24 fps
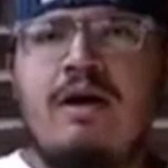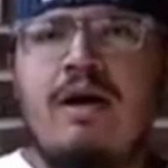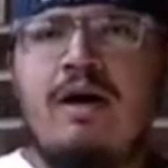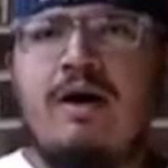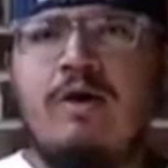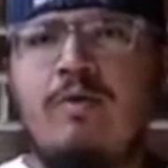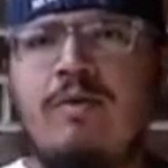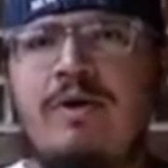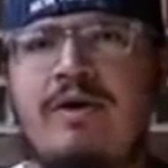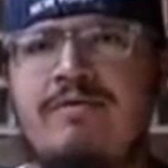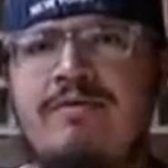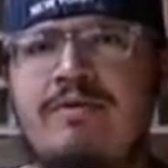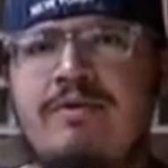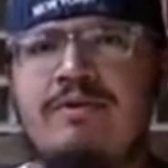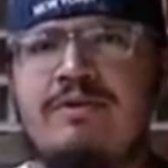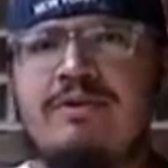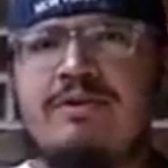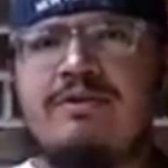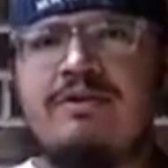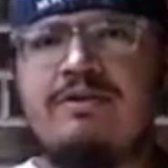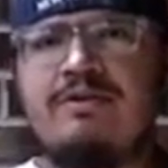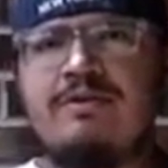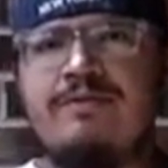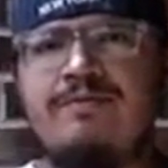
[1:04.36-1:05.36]
However,
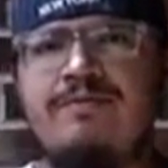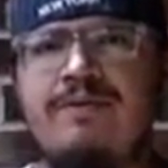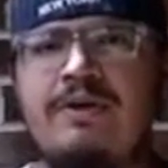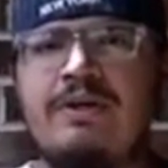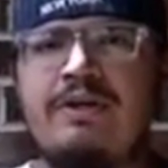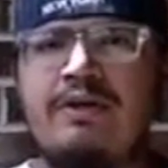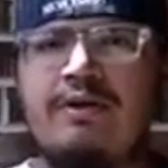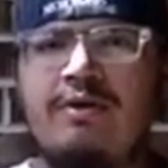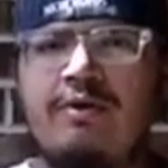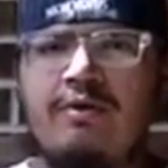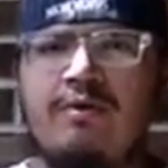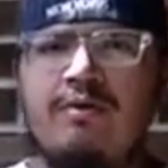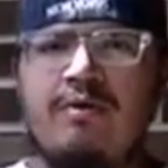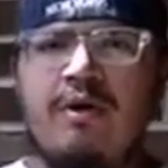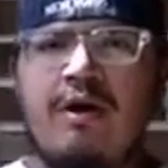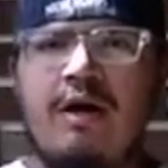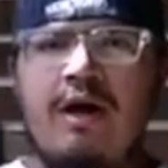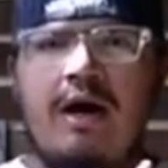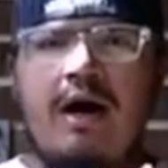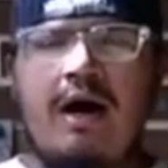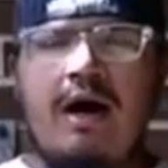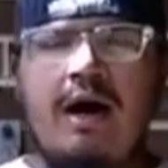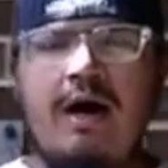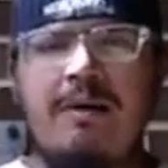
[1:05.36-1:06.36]
this is a video
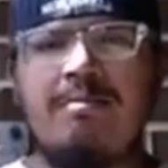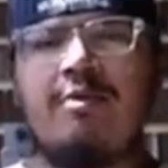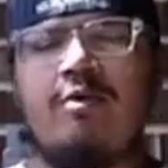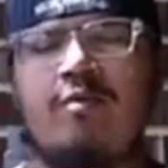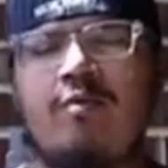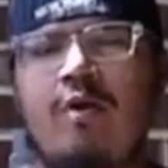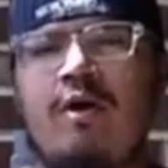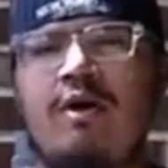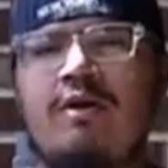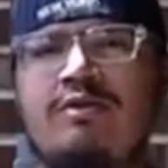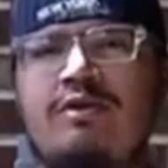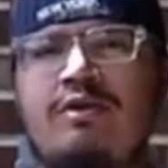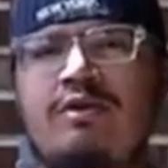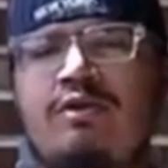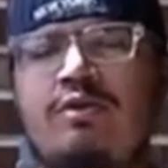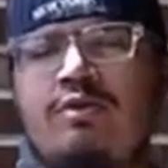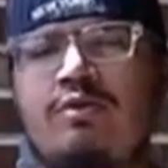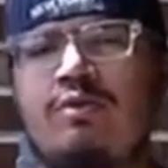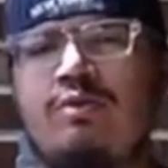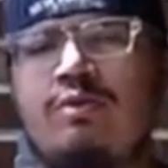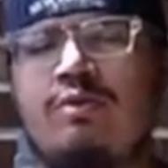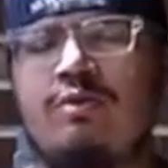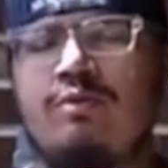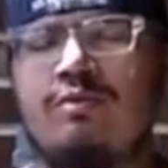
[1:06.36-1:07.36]
I've been wanting to do
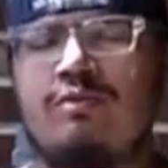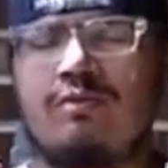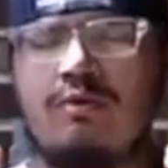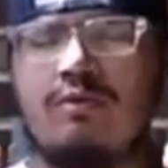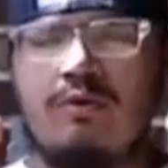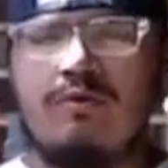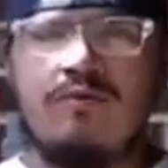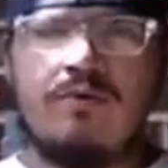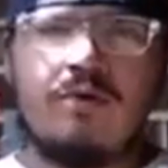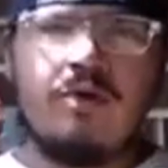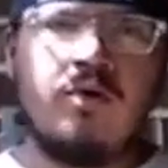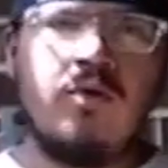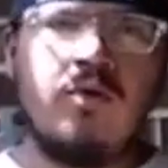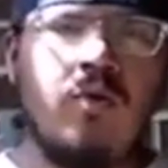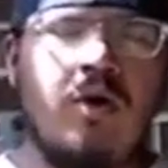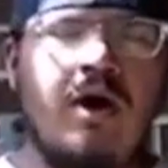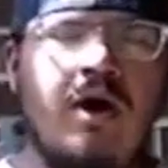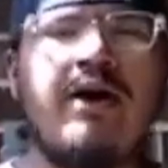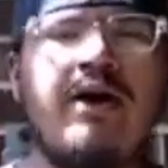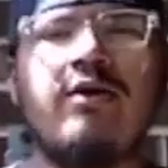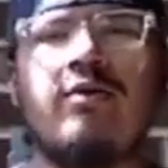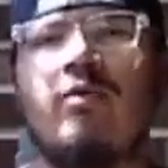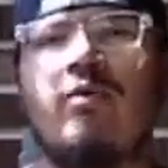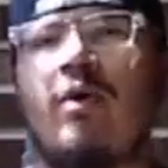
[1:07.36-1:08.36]

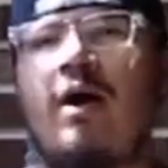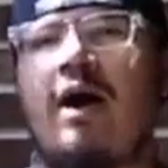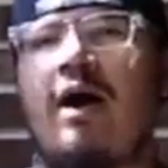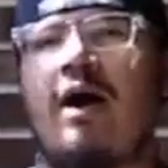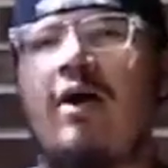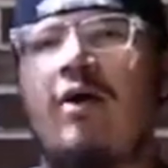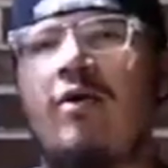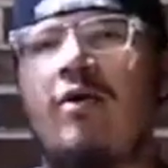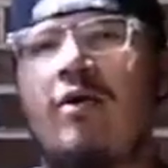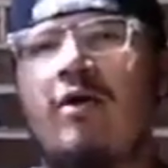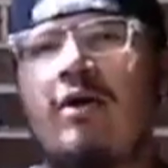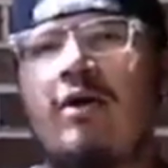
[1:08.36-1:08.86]
quite a while.